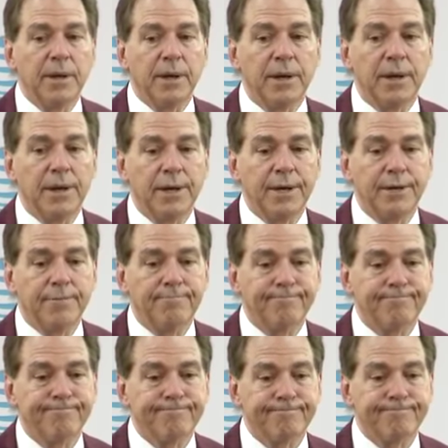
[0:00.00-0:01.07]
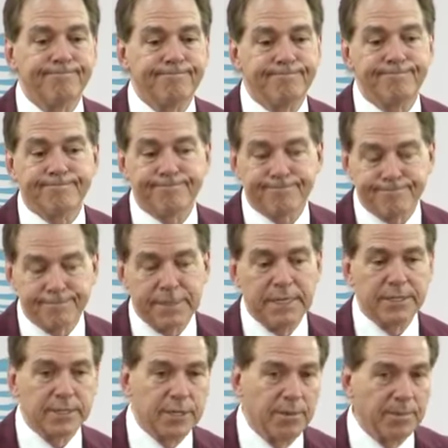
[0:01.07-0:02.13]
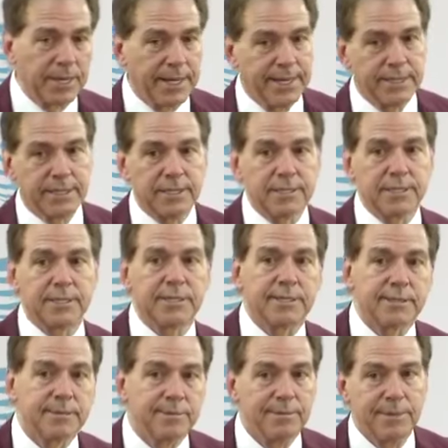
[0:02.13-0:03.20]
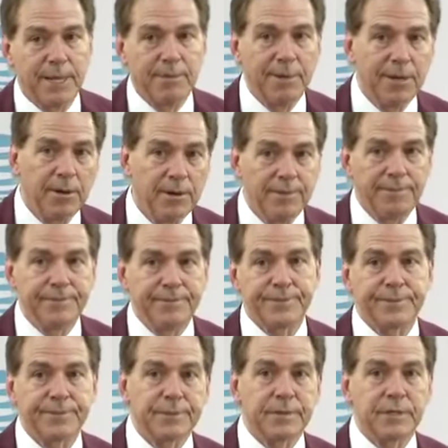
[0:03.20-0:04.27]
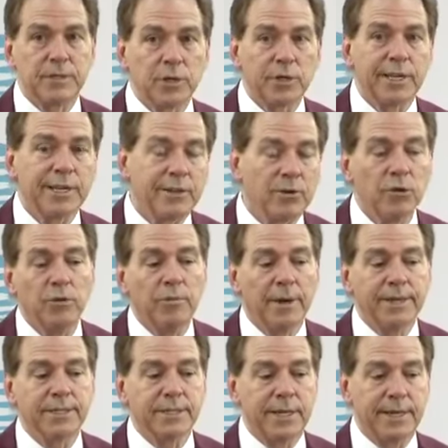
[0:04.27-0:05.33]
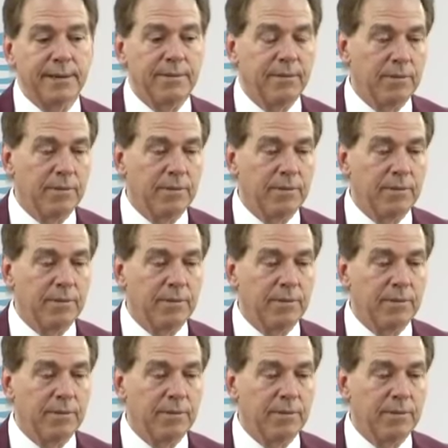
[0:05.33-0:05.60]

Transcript: Um, in some cases, maybe looking too much at